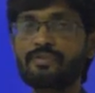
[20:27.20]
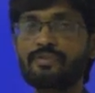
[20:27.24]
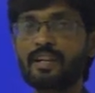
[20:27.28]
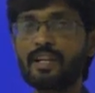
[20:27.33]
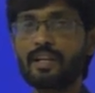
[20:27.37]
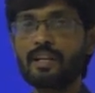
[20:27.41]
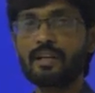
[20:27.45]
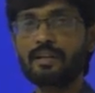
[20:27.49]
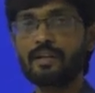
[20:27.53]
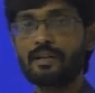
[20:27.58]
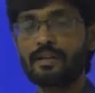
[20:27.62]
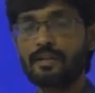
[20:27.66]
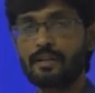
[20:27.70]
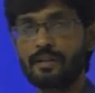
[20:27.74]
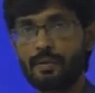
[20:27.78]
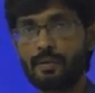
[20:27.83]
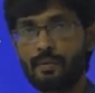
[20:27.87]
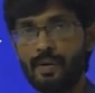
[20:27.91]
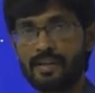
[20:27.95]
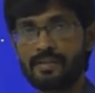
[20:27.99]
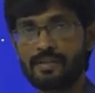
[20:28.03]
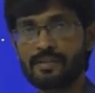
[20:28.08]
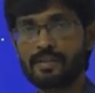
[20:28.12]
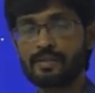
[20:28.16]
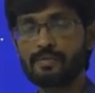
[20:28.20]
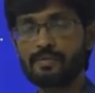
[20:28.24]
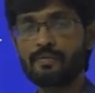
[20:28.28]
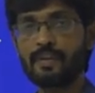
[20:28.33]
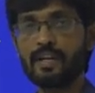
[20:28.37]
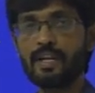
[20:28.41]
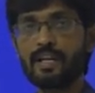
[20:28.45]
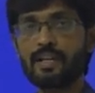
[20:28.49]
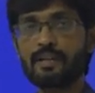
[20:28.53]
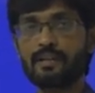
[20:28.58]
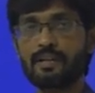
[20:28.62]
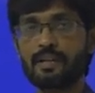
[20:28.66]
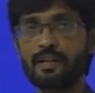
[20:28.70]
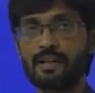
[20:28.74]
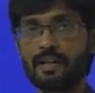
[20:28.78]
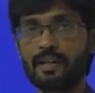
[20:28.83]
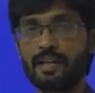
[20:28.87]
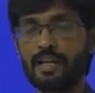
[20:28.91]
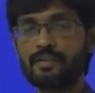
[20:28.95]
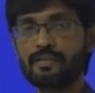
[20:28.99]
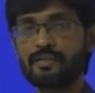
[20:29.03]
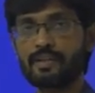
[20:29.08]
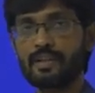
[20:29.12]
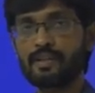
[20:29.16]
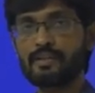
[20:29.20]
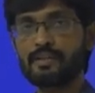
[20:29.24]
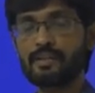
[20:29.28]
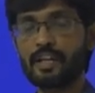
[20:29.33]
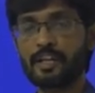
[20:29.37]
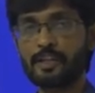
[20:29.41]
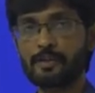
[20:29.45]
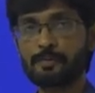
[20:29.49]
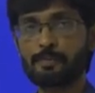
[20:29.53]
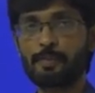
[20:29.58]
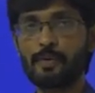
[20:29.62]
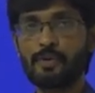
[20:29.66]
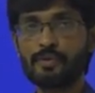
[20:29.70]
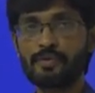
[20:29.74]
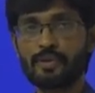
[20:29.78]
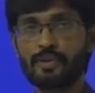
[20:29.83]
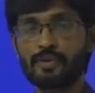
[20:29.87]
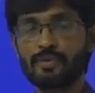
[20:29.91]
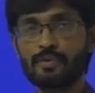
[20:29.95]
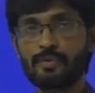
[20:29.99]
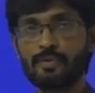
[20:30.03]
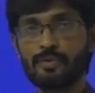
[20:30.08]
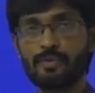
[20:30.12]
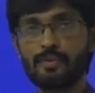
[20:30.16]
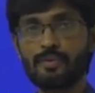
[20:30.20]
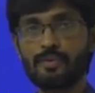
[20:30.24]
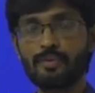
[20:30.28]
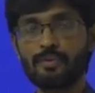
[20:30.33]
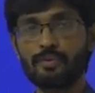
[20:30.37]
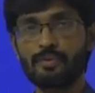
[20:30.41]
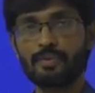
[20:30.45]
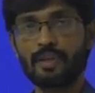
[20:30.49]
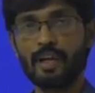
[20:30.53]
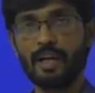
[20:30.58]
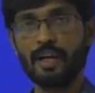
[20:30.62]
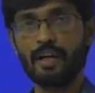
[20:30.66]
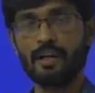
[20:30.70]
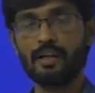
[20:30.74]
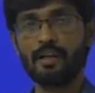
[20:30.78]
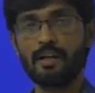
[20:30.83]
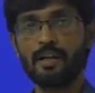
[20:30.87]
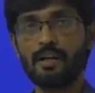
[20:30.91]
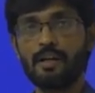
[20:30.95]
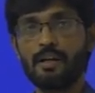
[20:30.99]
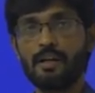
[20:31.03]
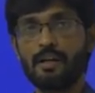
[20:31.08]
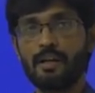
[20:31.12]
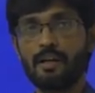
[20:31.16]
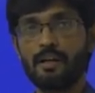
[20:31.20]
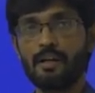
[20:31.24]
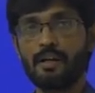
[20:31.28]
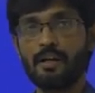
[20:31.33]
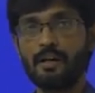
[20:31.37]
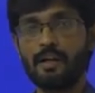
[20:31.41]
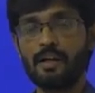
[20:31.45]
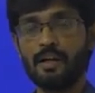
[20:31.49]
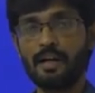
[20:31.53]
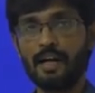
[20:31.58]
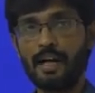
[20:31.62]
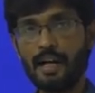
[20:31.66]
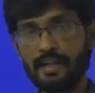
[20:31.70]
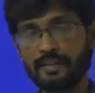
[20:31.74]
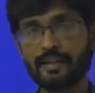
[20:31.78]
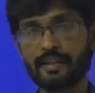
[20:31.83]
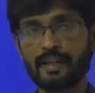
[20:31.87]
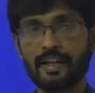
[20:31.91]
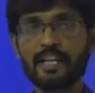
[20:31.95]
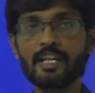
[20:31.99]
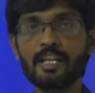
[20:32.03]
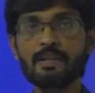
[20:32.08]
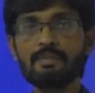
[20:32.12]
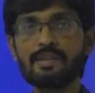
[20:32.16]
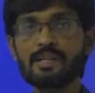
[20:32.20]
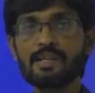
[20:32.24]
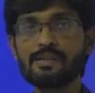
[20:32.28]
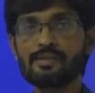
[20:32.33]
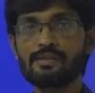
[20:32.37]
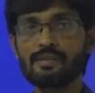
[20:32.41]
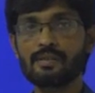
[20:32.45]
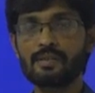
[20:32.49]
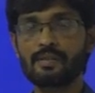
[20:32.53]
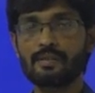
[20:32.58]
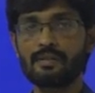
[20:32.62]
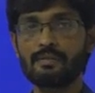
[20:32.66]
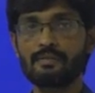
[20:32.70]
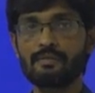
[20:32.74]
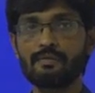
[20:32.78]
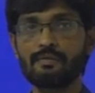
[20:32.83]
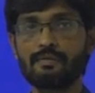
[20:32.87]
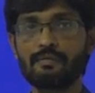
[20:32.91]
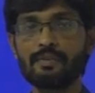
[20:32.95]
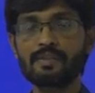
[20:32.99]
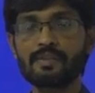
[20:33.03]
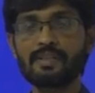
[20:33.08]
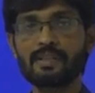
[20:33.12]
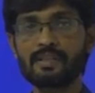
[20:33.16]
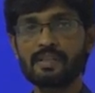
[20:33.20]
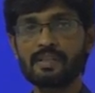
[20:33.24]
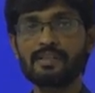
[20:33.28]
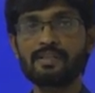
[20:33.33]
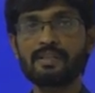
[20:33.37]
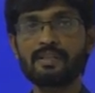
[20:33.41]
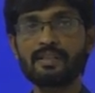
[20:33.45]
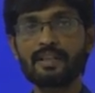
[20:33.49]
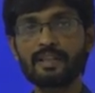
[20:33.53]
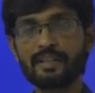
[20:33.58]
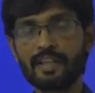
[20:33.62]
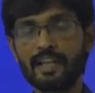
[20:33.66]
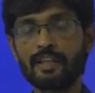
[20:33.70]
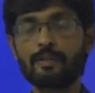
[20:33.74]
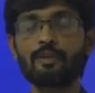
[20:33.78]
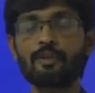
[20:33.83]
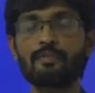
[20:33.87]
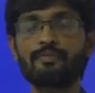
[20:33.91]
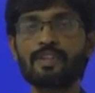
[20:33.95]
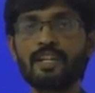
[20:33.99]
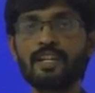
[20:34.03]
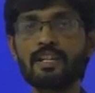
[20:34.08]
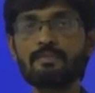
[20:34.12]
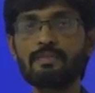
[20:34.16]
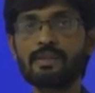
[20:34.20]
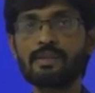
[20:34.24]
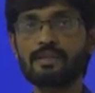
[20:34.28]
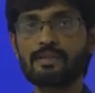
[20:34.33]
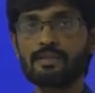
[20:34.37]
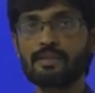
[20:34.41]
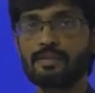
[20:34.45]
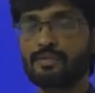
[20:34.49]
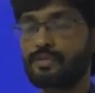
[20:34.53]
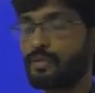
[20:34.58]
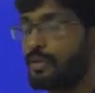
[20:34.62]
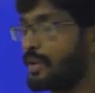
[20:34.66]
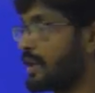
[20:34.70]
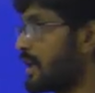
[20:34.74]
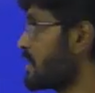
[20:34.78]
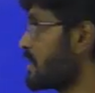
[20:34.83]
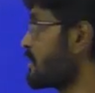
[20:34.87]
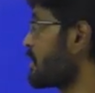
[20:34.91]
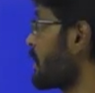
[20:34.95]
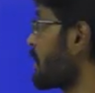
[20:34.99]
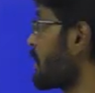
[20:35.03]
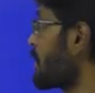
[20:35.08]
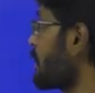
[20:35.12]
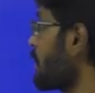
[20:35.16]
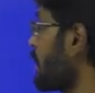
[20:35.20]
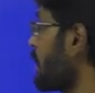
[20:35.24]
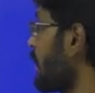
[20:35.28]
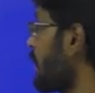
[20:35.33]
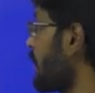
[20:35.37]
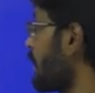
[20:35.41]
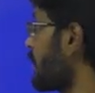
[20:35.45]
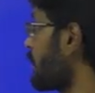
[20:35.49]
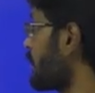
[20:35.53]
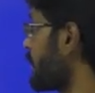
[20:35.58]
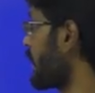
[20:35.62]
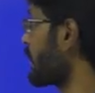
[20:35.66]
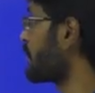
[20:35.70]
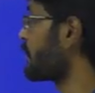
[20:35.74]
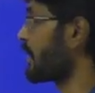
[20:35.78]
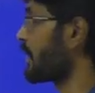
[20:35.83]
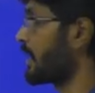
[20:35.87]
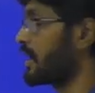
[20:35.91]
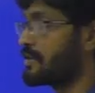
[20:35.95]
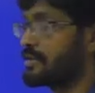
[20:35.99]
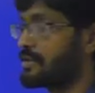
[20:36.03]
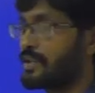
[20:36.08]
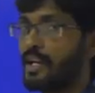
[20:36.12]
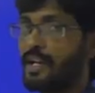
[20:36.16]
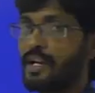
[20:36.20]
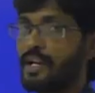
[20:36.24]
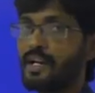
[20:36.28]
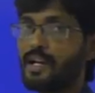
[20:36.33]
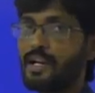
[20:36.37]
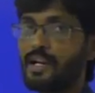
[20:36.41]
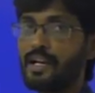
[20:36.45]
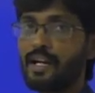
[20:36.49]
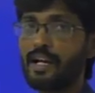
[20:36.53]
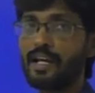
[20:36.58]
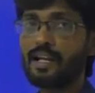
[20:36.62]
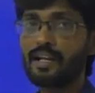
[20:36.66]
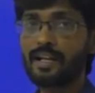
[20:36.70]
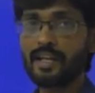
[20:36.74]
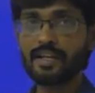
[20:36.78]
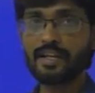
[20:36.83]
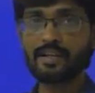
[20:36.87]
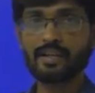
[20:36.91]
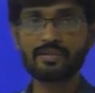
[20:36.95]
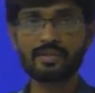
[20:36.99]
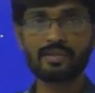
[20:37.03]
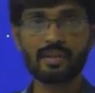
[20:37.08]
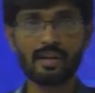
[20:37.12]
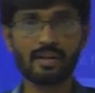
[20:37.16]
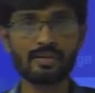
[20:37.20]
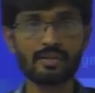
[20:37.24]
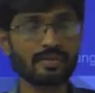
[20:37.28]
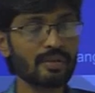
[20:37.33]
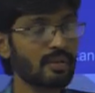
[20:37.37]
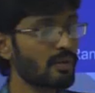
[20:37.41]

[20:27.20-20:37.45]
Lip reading: ray devices, where laser is exposed to the other enemies, which results in the death of the enemies. So laser death rays. And lasers are also